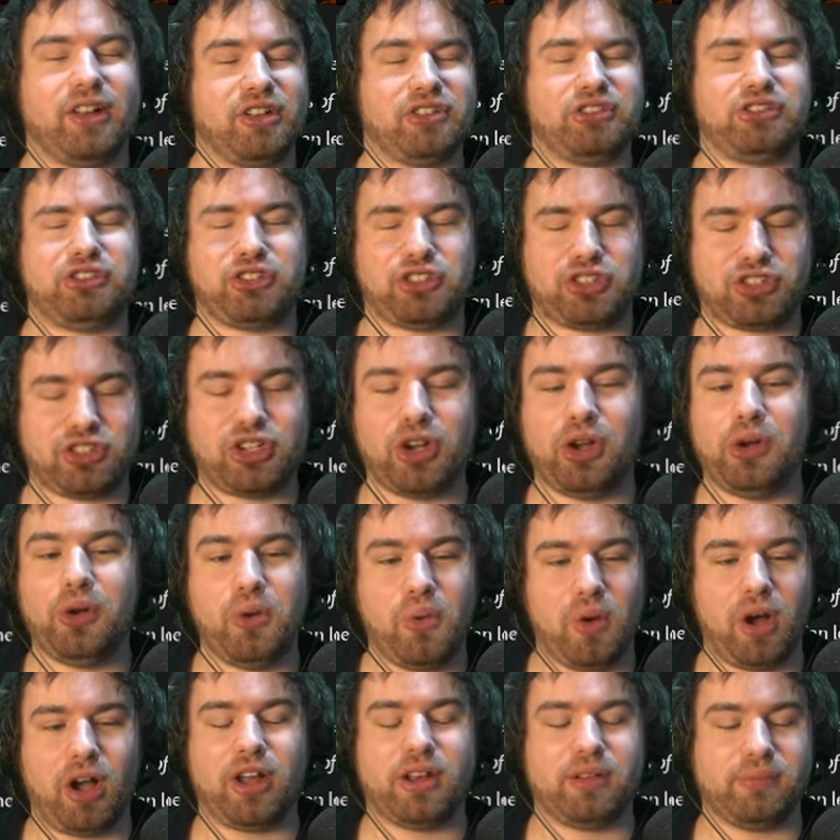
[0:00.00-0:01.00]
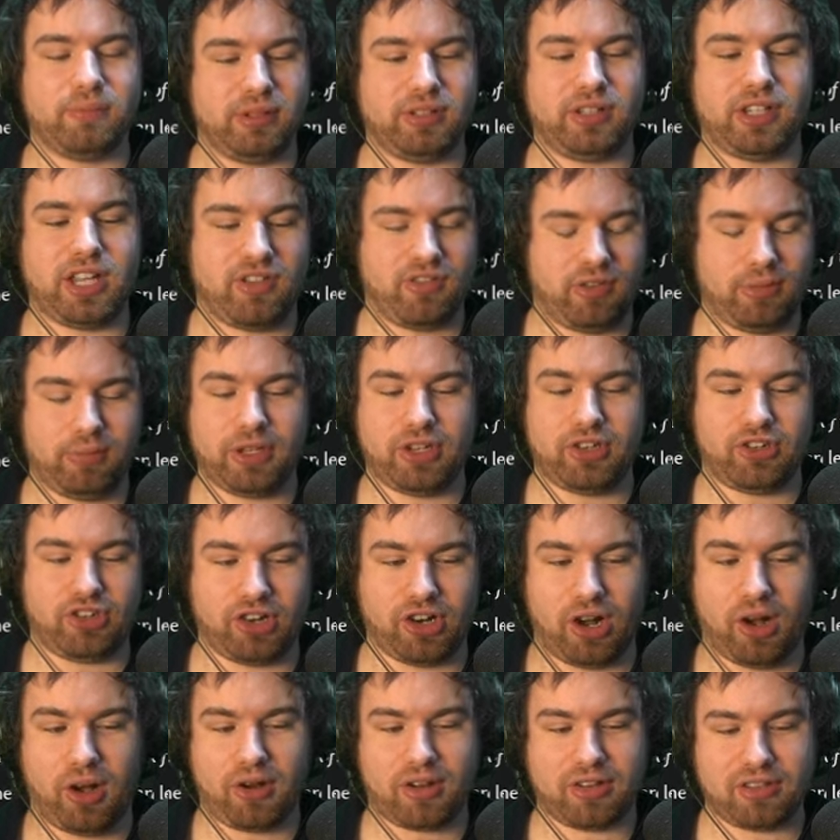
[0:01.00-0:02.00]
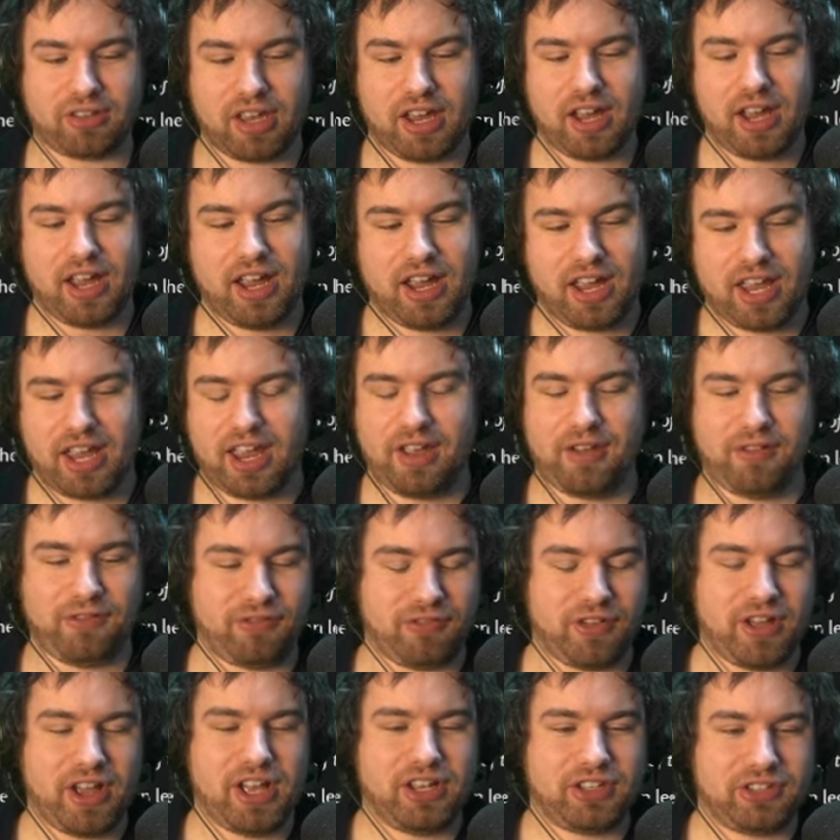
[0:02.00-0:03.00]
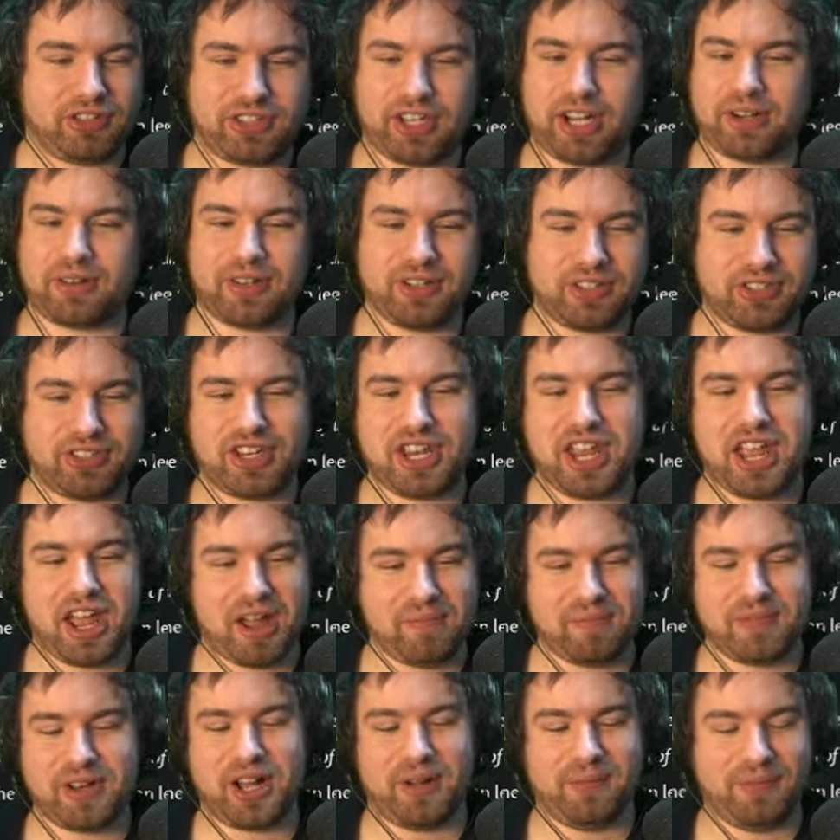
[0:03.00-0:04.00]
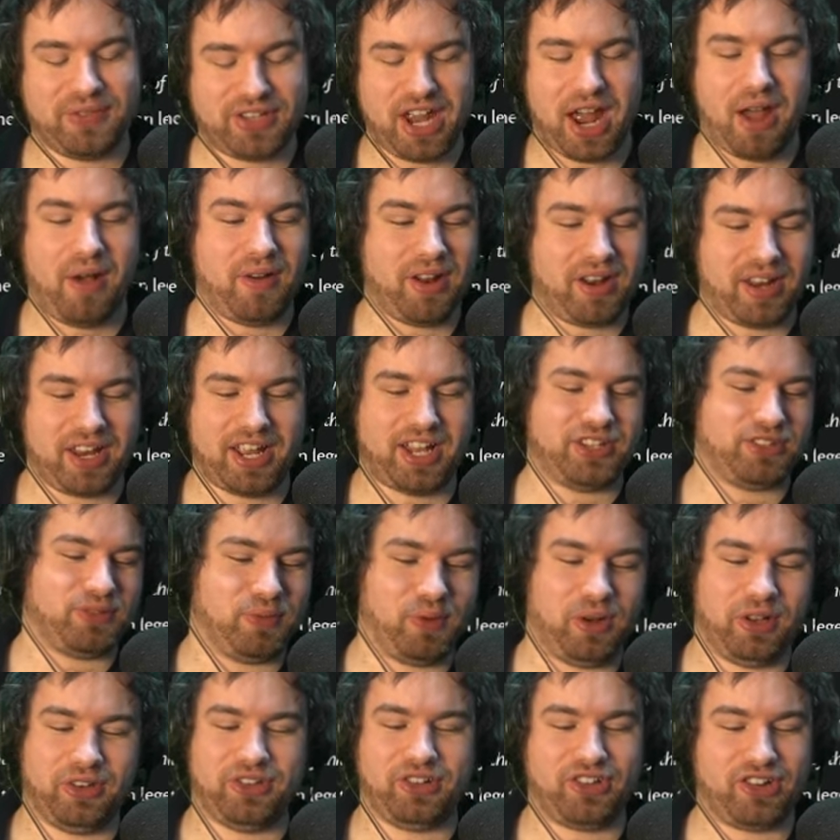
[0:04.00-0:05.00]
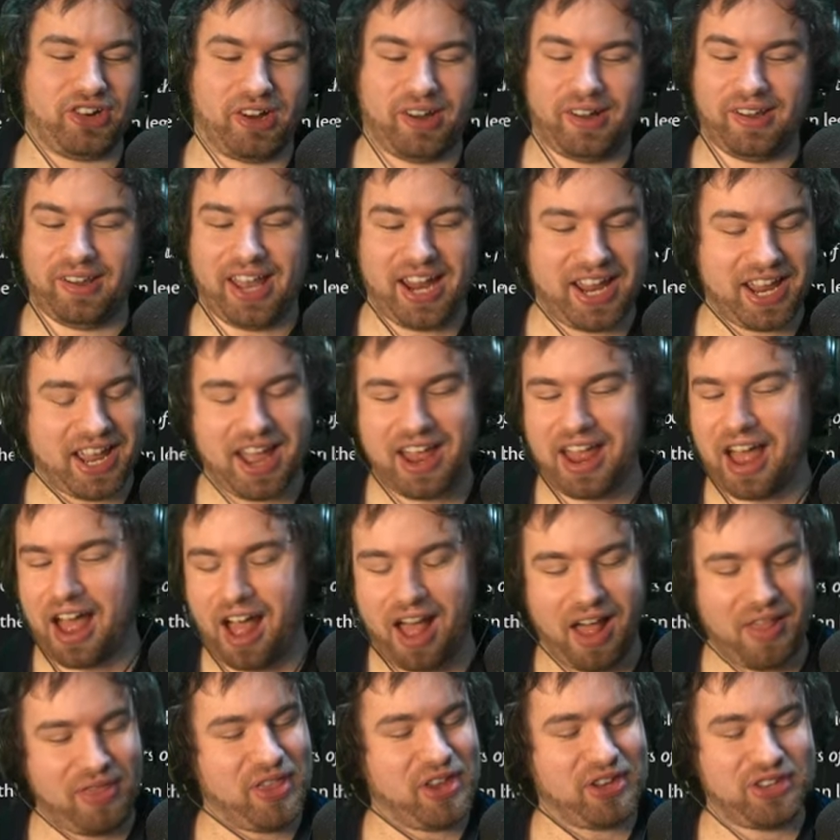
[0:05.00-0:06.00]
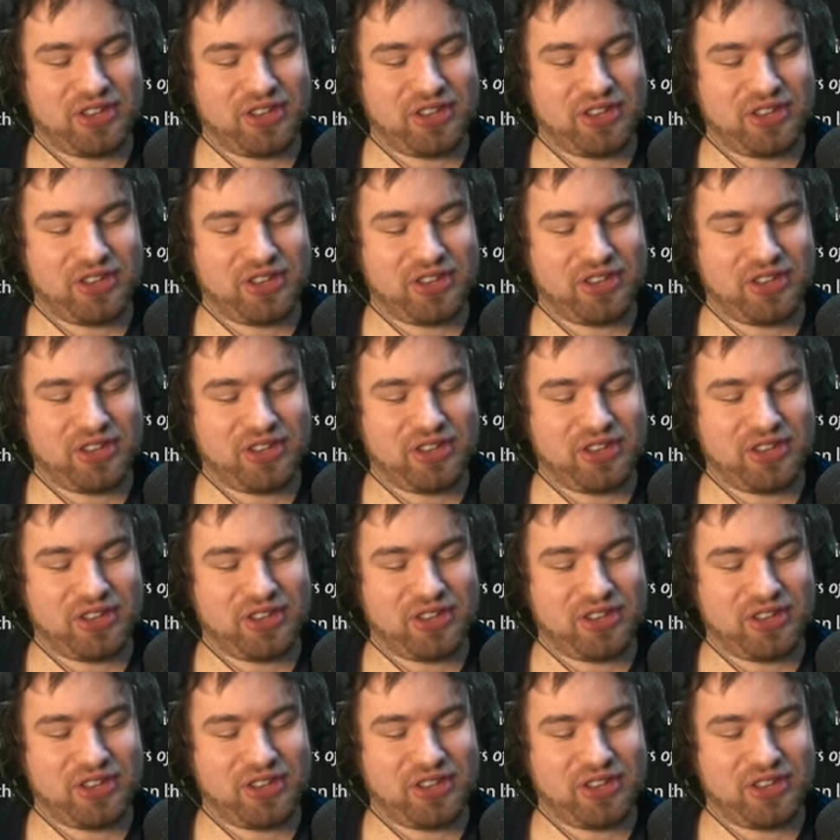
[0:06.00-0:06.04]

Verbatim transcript: so unbelievably shocked if Cerus CM comes out and gets one shot. Like, uh, uh there's